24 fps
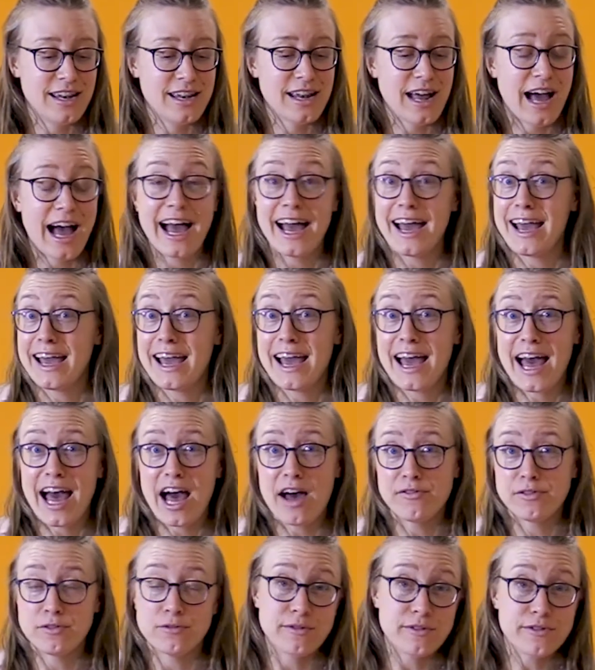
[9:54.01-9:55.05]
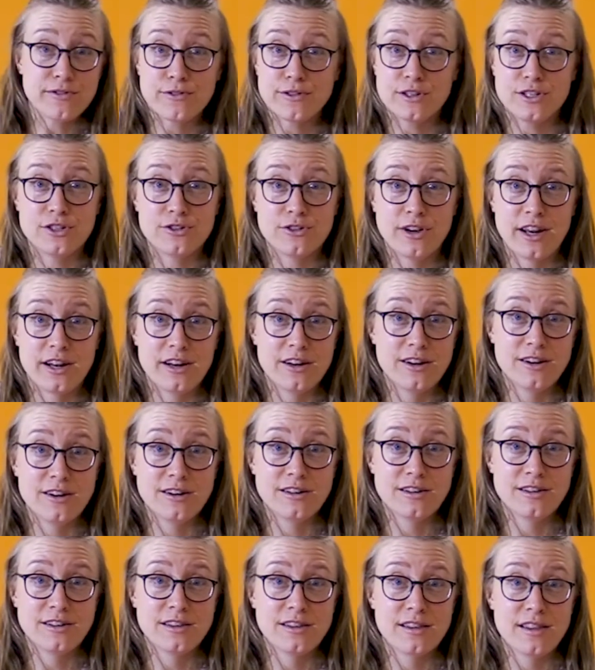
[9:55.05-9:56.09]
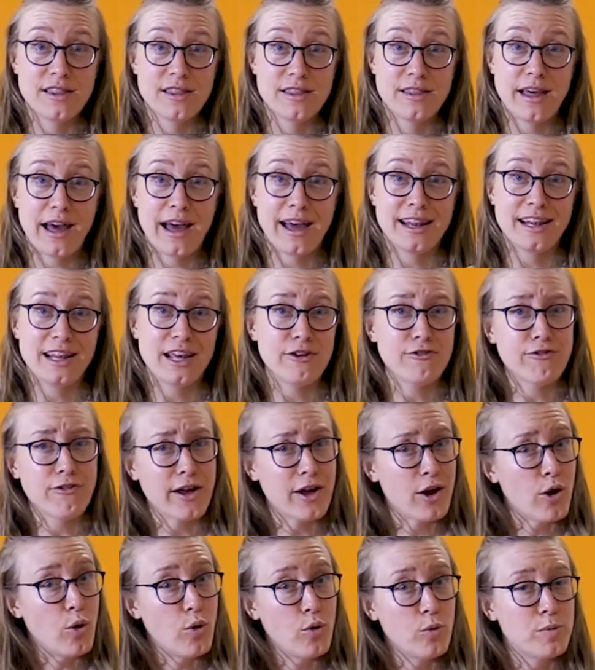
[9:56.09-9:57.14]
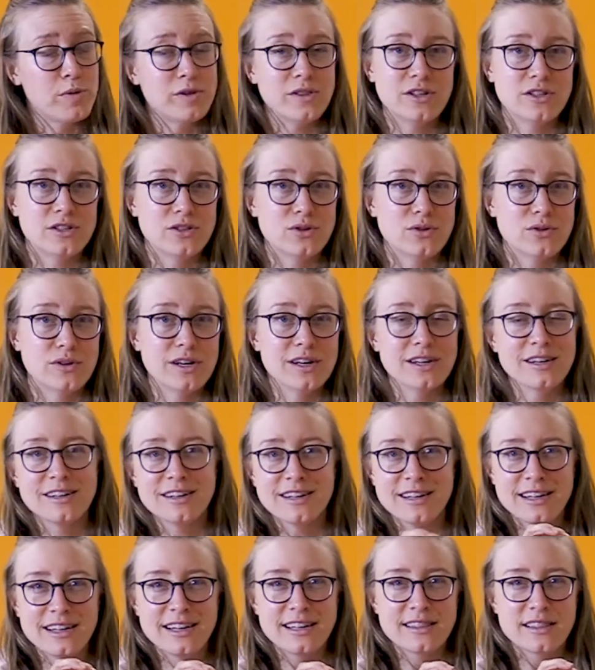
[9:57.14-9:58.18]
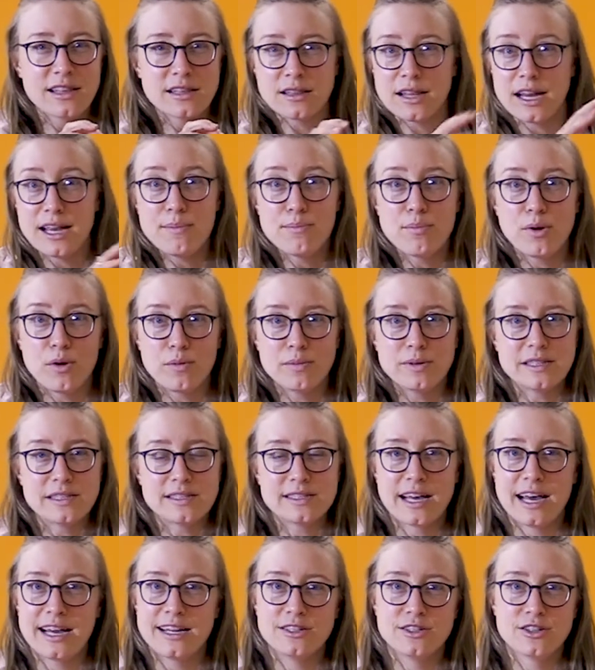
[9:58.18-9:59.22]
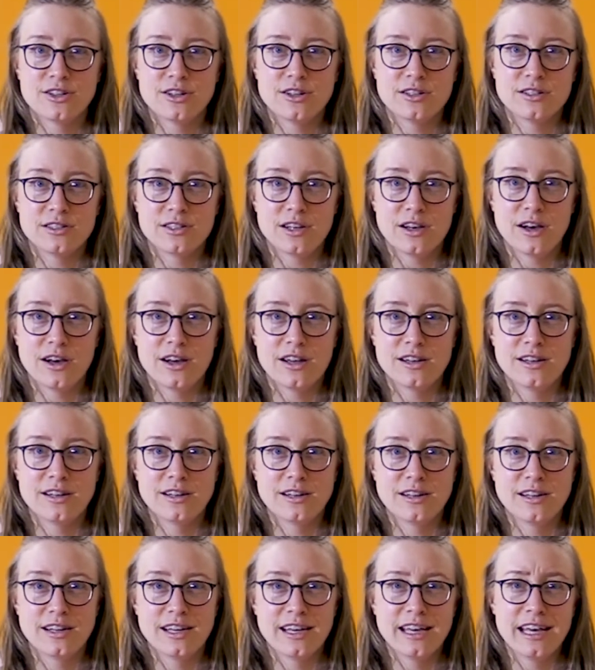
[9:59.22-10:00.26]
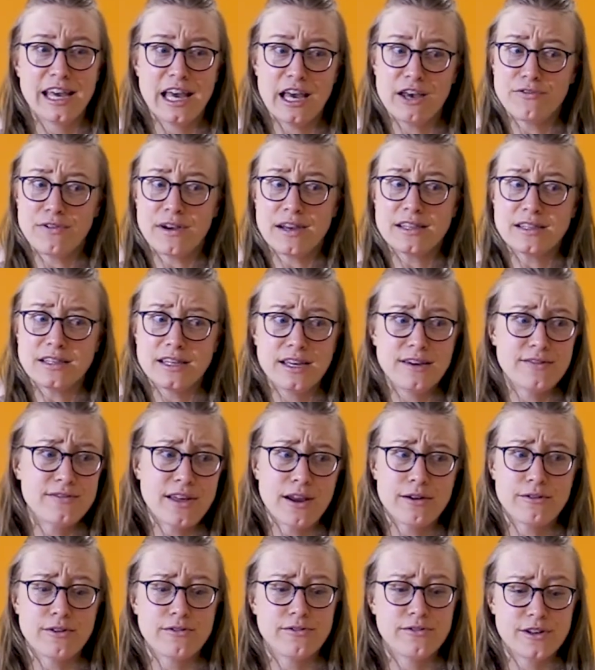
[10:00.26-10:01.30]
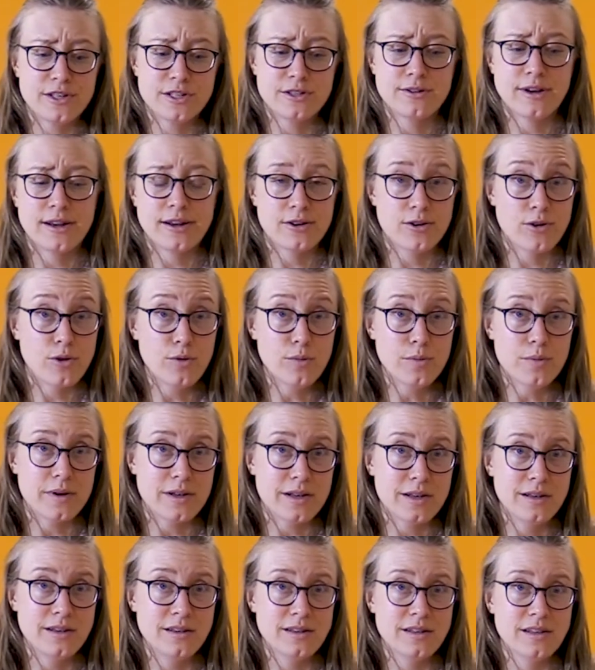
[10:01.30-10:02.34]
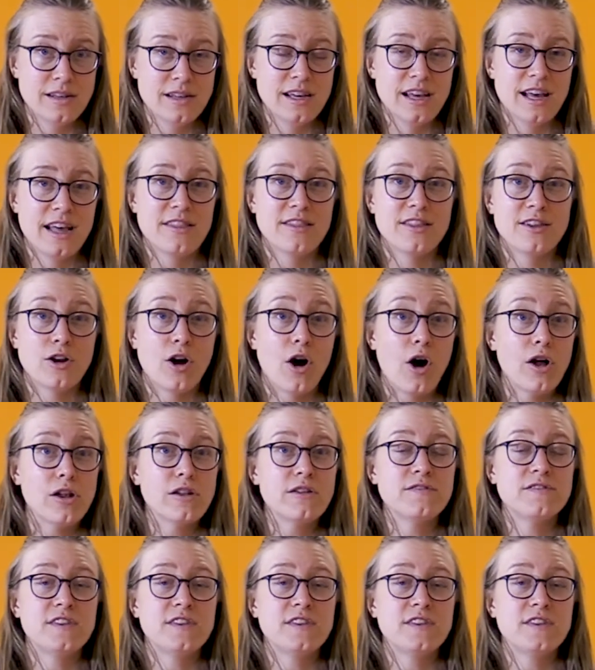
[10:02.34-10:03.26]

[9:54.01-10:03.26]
I have a refrigerator that if I open the door, the light bulb inside turns on. If I leave that refrigerator open, then all of